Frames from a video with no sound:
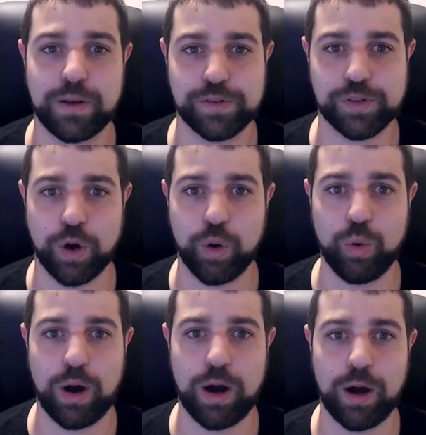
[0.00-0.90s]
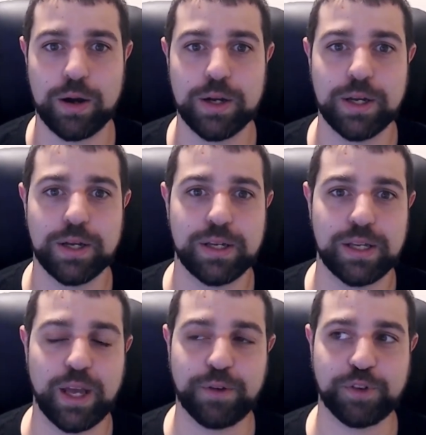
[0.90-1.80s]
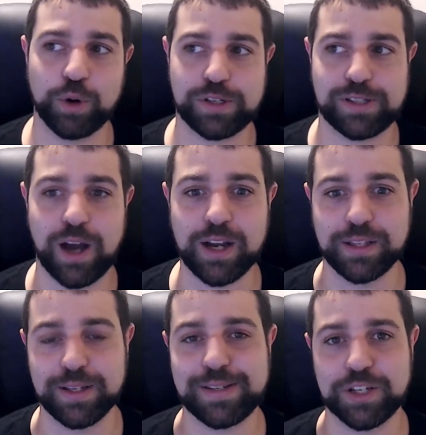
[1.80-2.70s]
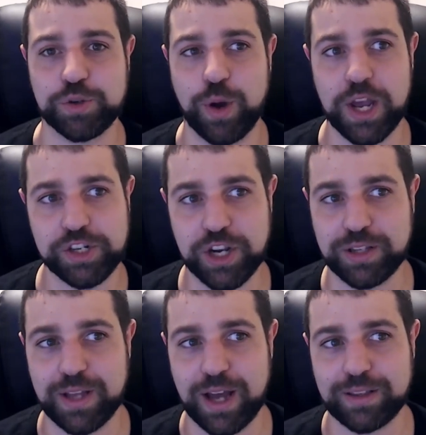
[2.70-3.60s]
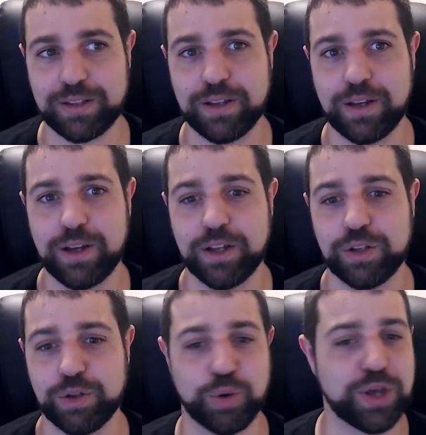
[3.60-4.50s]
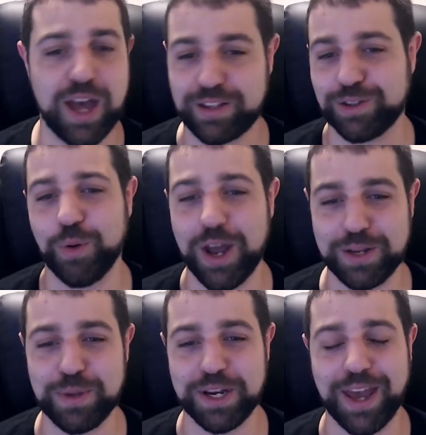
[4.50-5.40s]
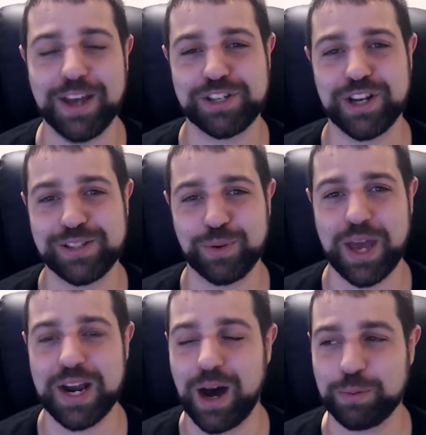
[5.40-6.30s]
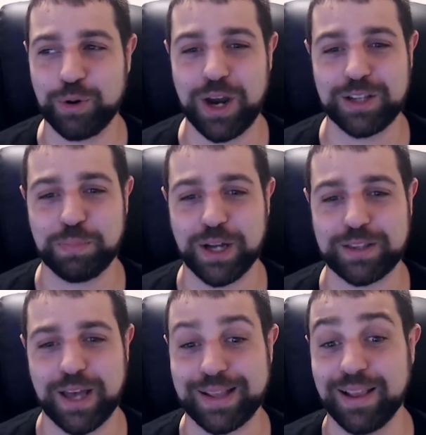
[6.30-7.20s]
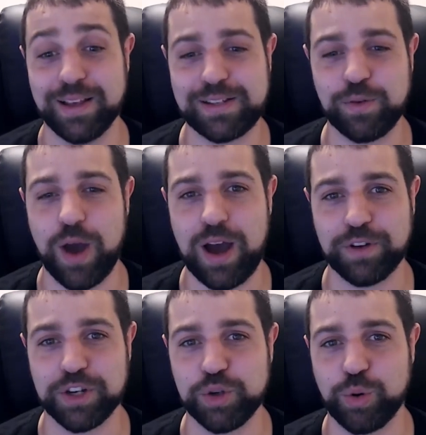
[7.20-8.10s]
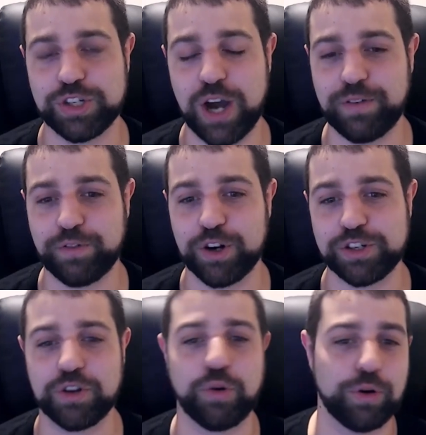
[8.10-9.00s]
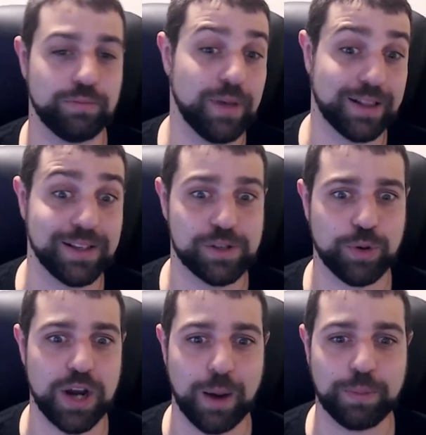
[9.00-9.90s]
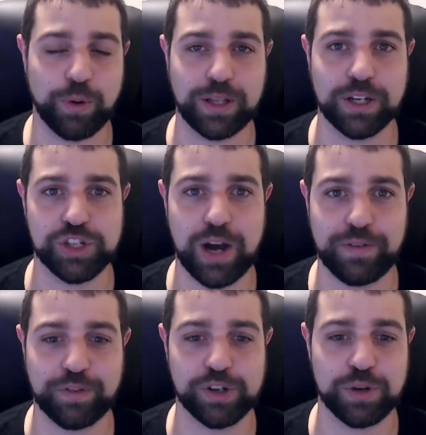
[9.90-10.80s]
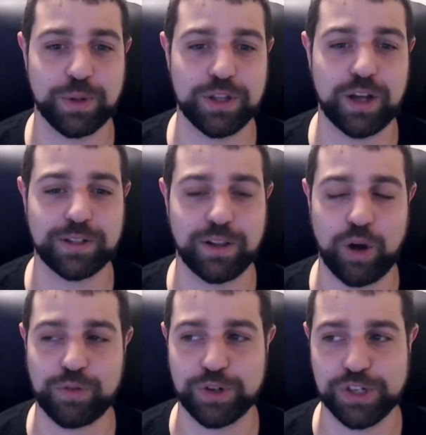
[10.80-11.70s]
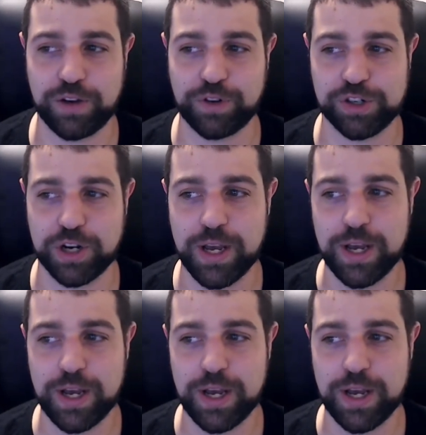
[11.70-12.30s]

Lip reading: So if you're stuck in this situation that you can't do any mitigations, you can't upgrade, but at least you have a newer Java version, or at least you can upgrade the Java version, but not the Log4j version,